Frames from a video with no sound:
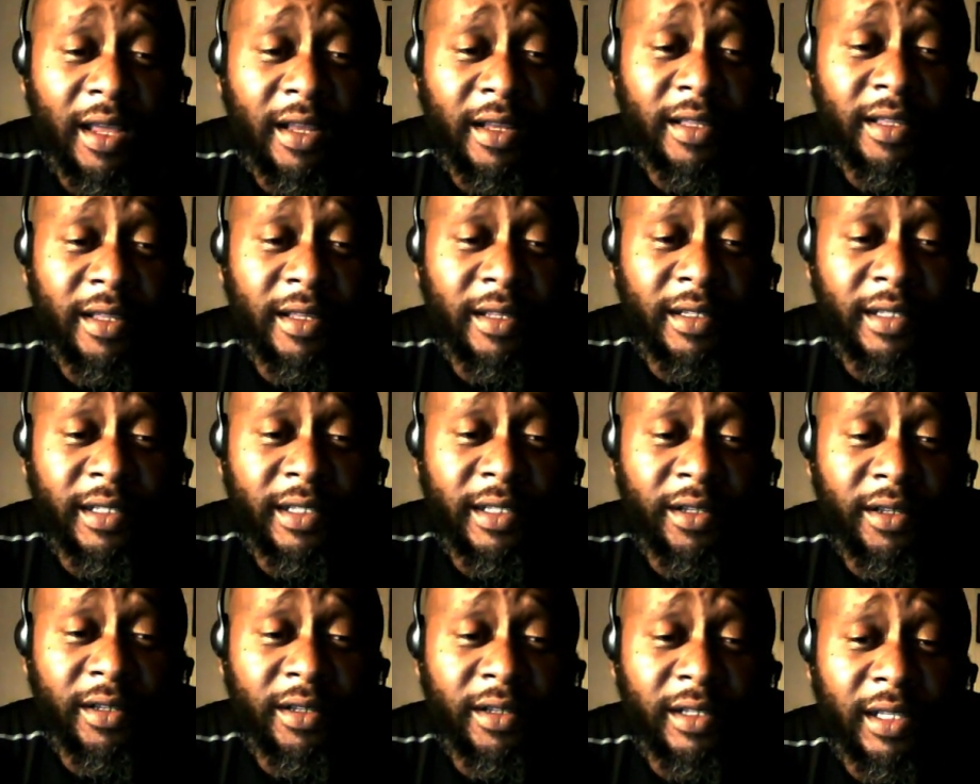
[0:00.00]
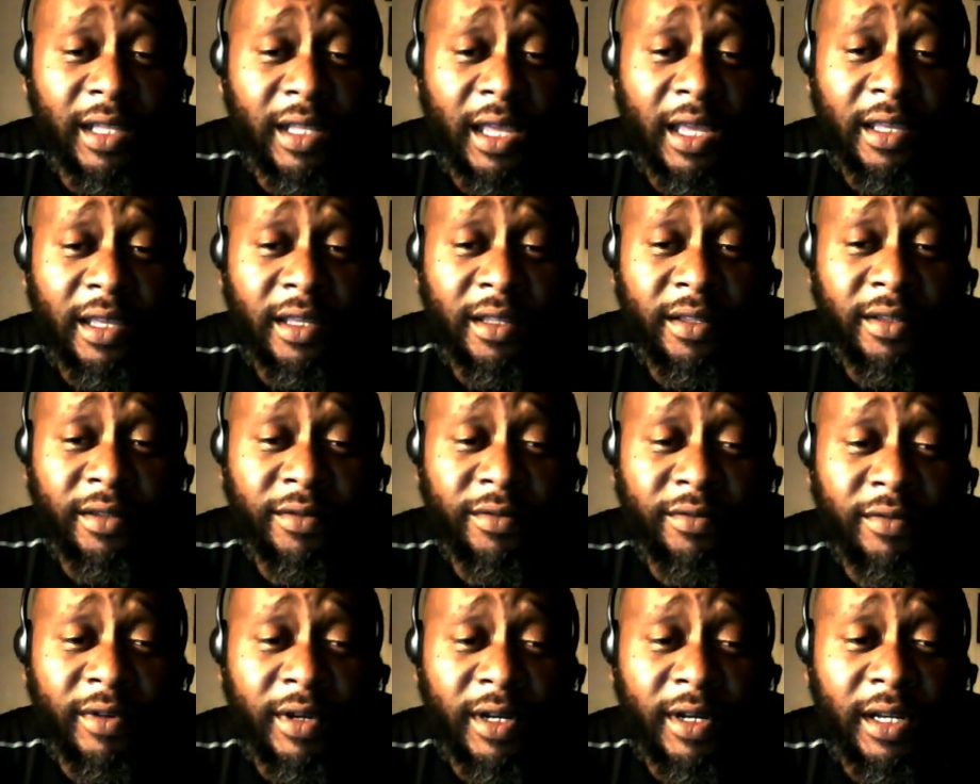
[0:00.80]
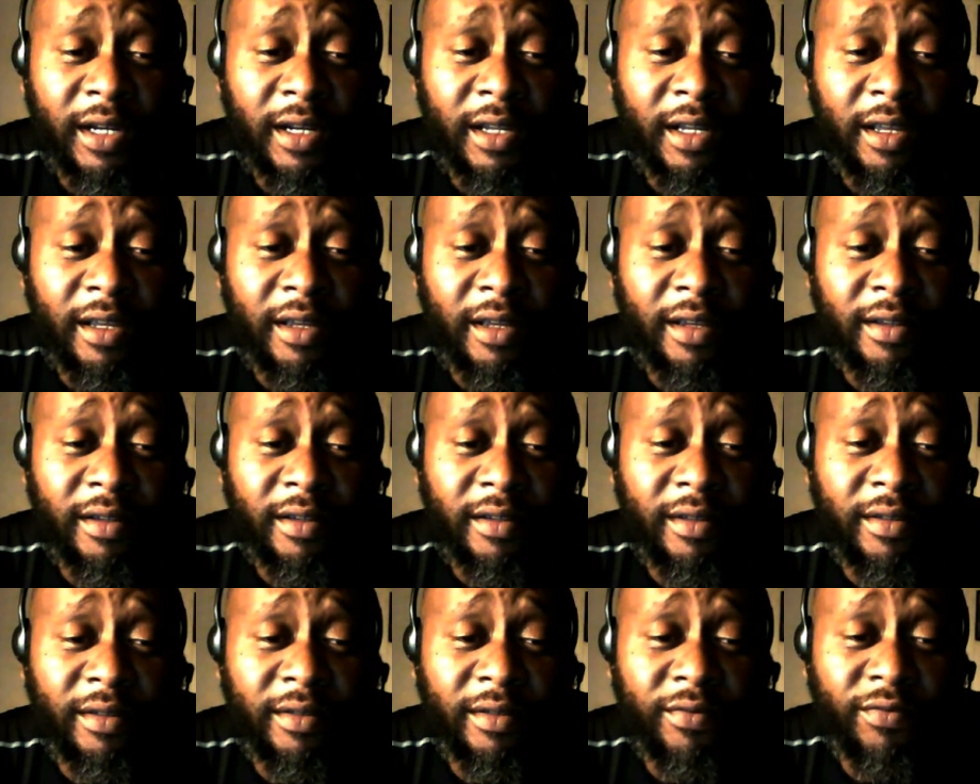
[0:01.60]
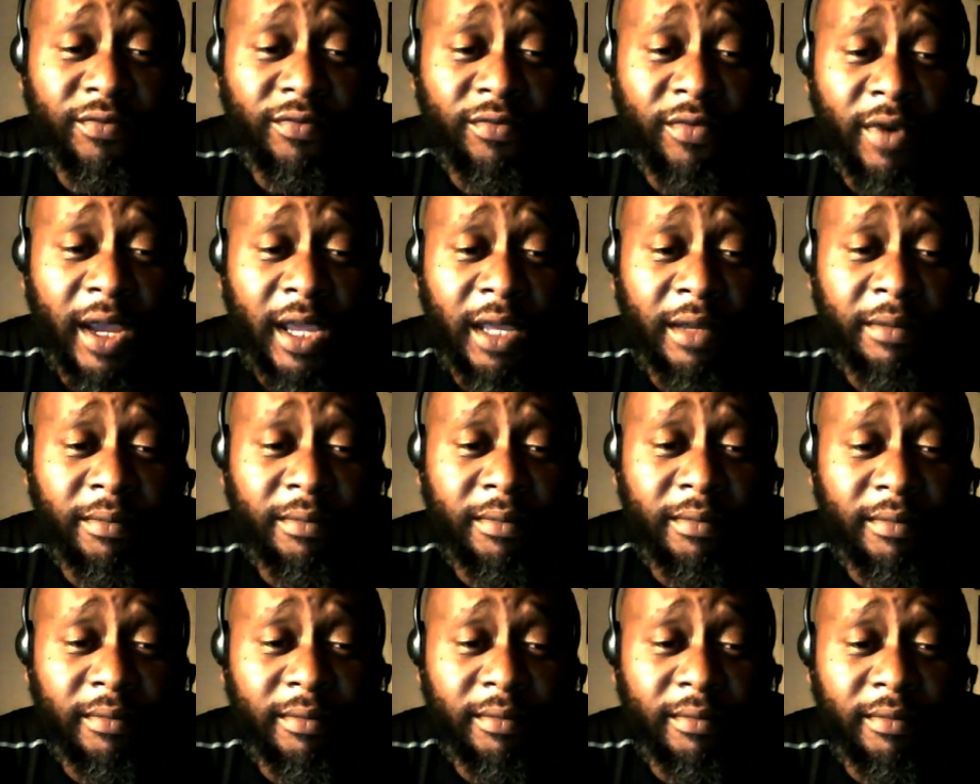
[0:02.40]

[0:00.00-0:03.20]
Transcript: Head just looks like it's ready to rape.